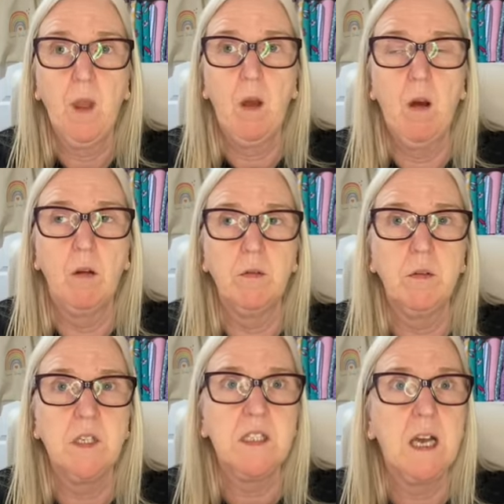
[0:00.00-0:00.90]
on
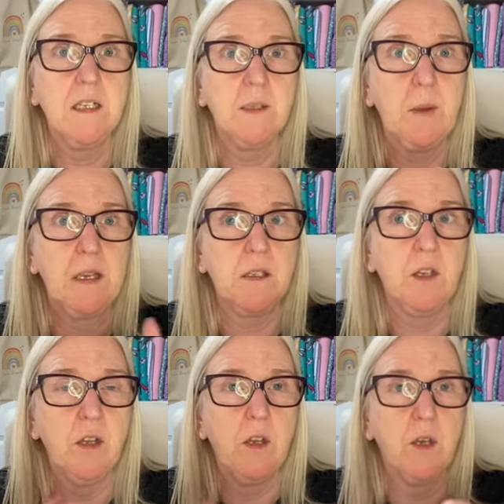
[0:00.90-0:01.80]
Design Space
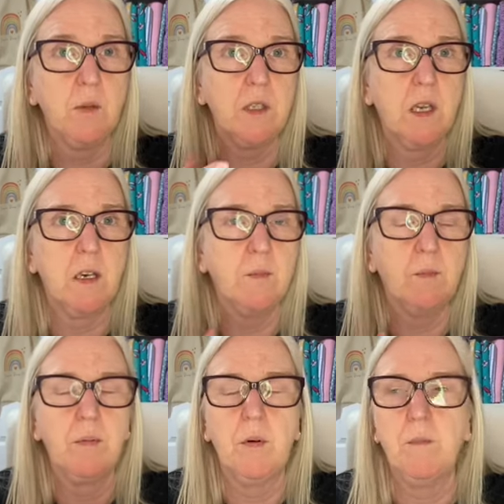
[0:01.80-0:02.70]
that you use to kind of
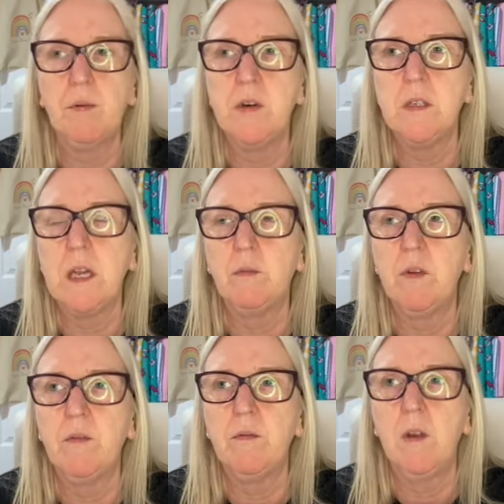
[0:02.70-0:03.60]
print out
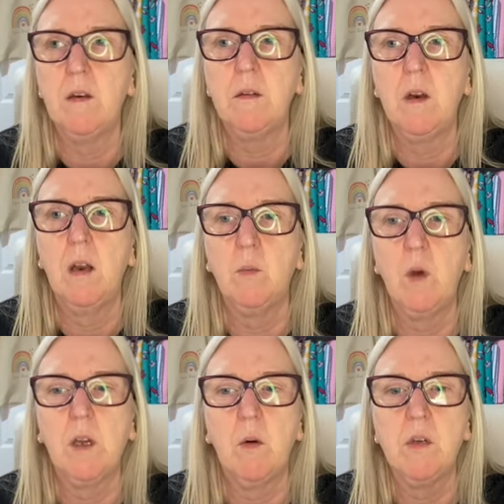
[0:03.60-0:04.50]
and
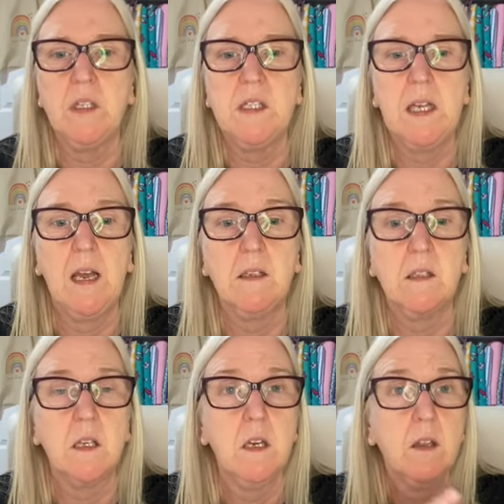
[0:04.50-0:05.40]
work out your designs,
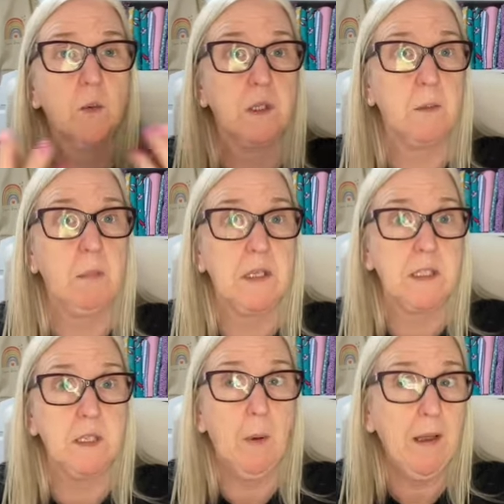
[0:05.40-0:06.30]
there were
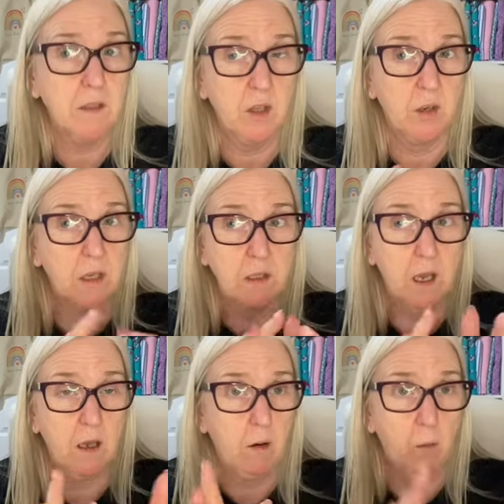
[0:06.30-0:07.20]
Simplicity Patterns on it.
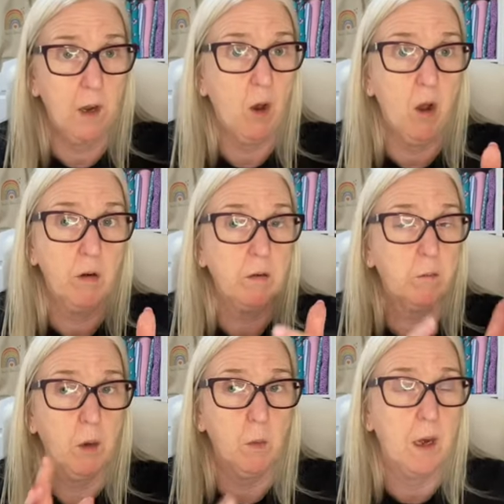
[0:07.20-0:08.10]
I went on
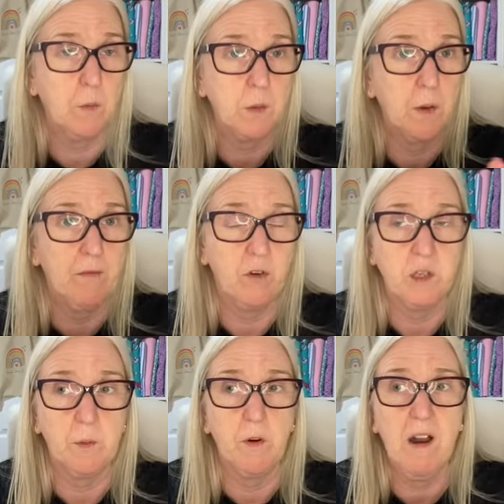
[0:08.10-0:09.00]
while I was waiting for it
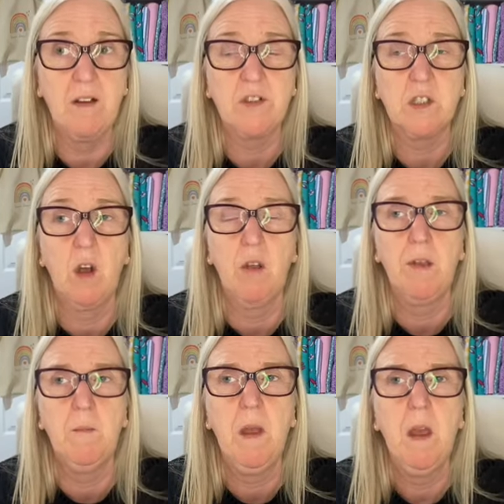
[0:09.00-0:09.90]
to arrive, I saw
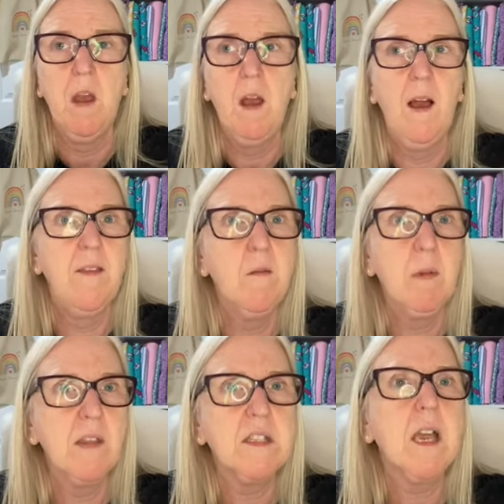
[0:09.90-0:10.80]
them. And then
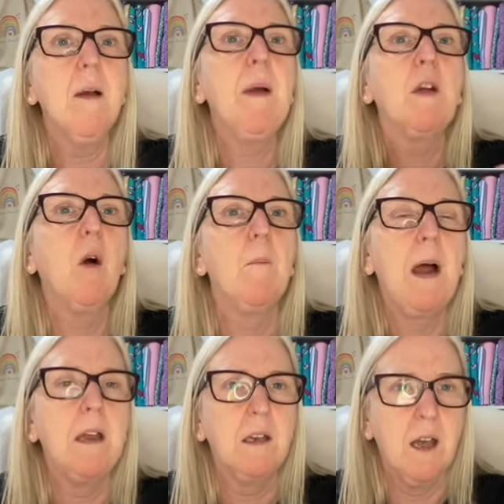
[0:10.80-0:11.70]
by the time I got
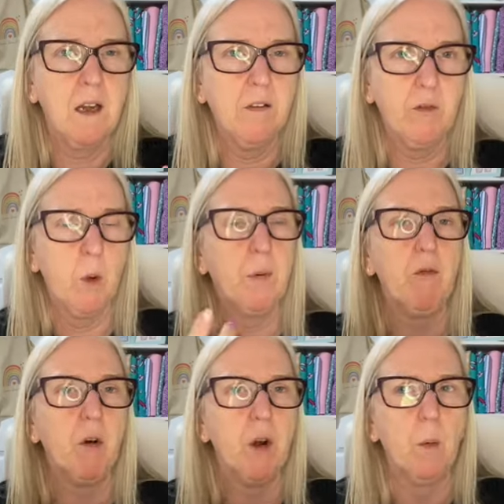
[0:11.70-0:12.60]
mine kind of up and
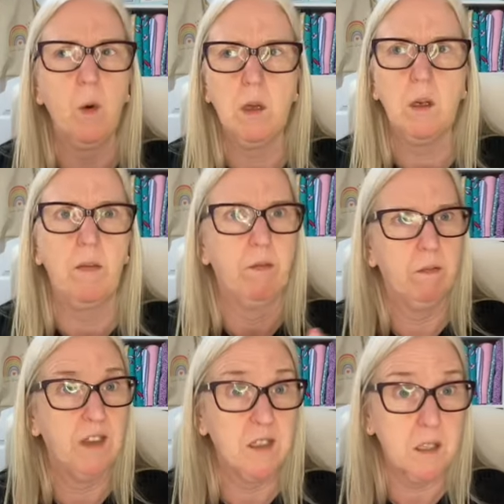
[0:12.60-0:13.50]
running and working,
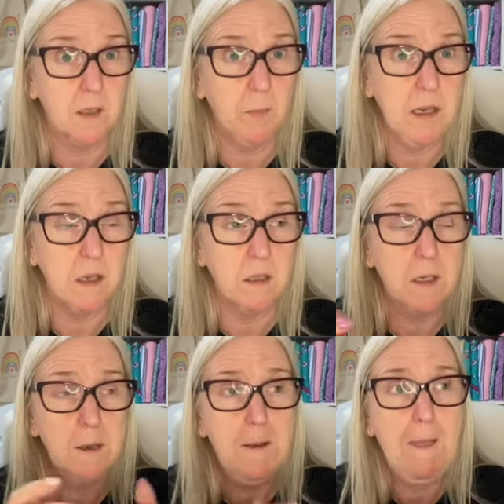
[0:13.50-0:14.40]
they'd disappeared.
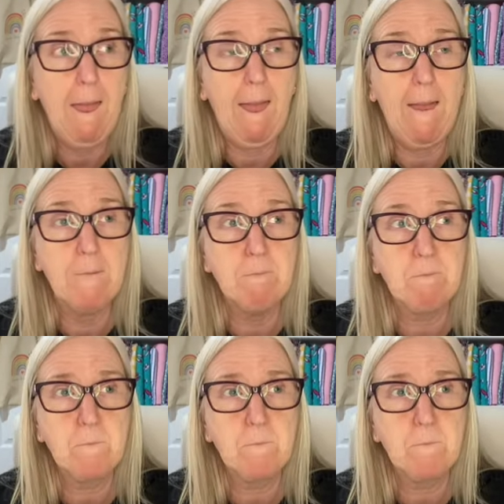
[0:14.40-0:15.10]
And